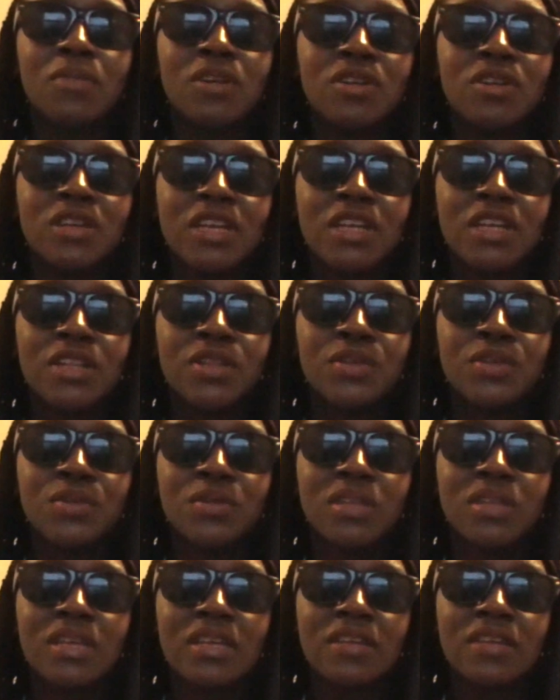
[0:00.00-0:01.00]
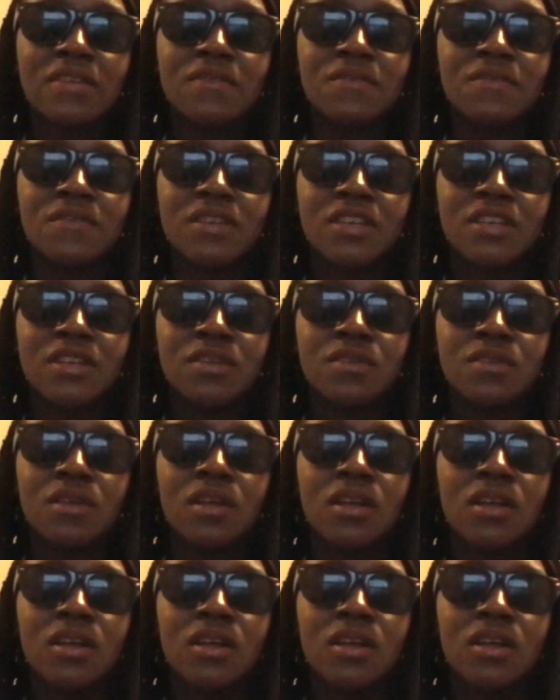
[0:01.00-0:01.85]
gonna include like video.